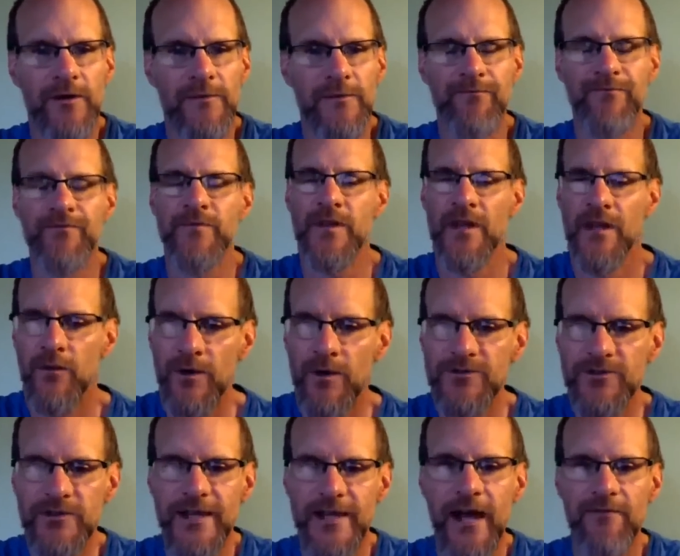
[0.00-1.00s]
I
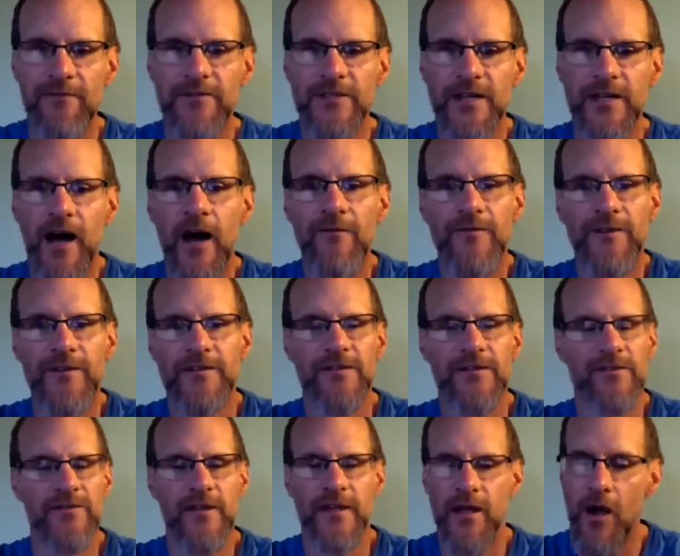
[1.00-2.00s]
want you to have the confidence
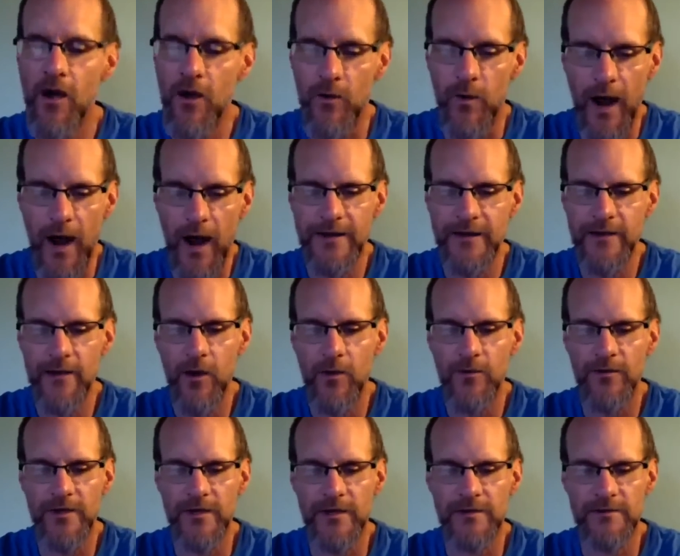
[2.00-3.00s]
to say, oh, I
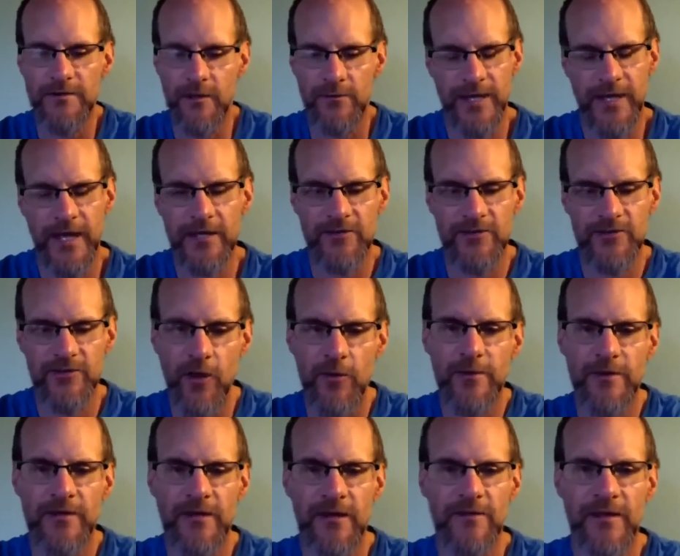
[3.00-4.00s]
know that you know, Dan
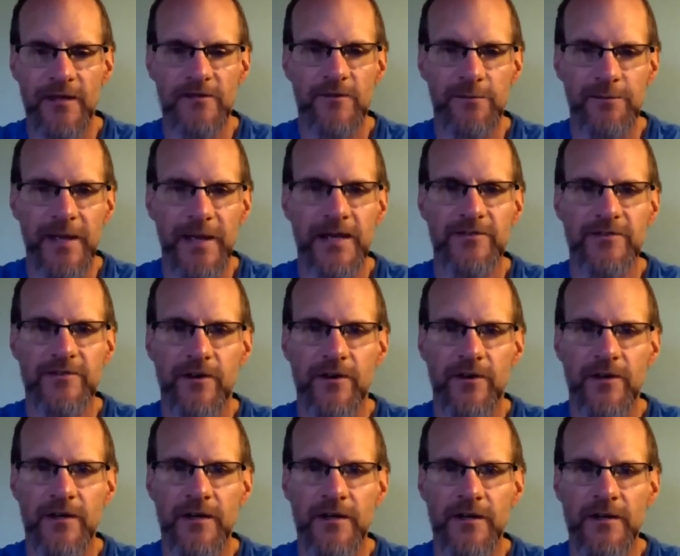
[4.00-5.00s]
showed me that this
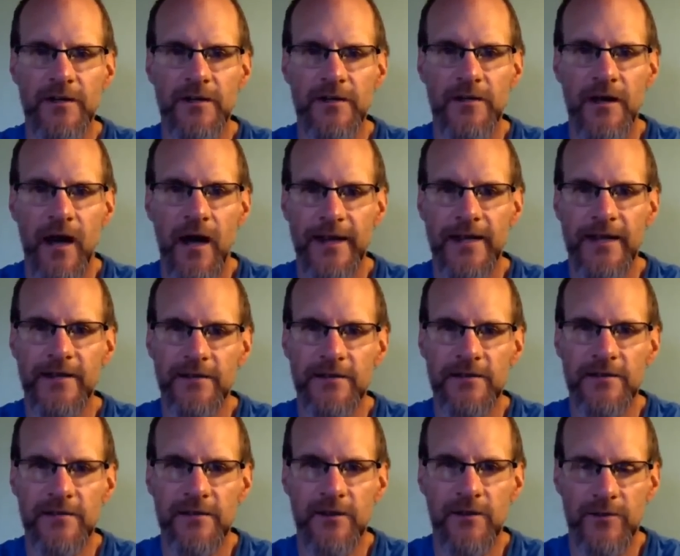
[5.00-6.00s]
picture, I can
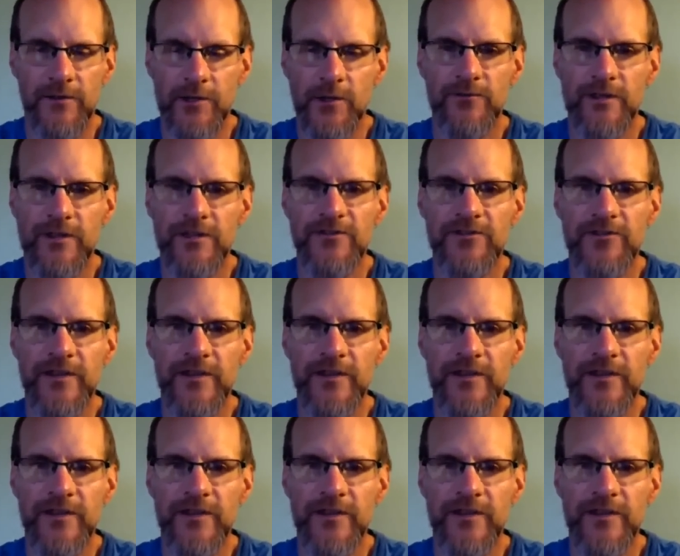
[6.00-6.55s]
you know, use this